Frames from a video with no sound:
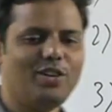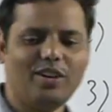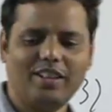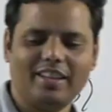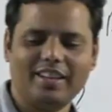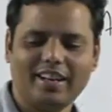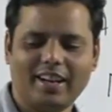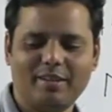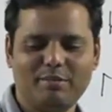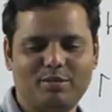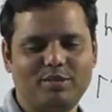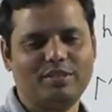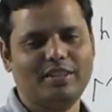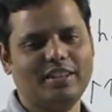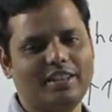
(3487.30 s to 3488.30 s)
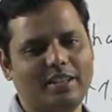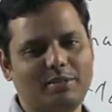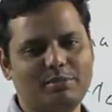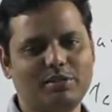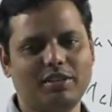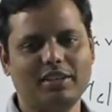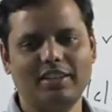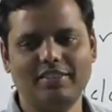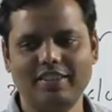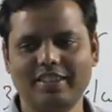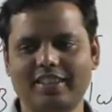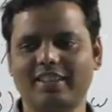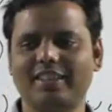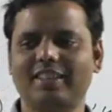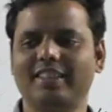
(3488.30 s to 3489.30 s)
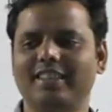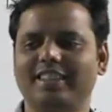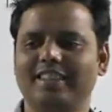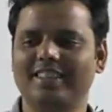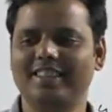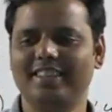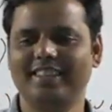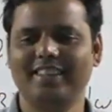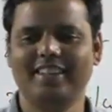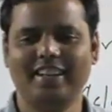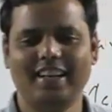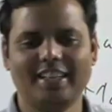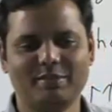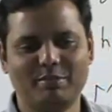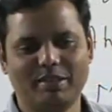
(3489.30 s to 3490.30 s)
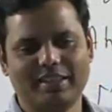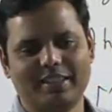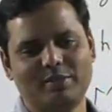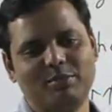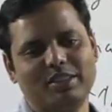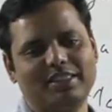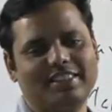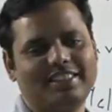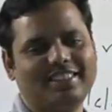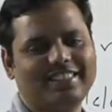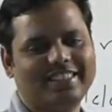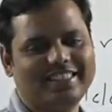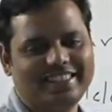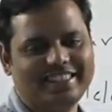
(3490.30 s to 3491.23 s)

All the time Total keeps on giving the expert comments.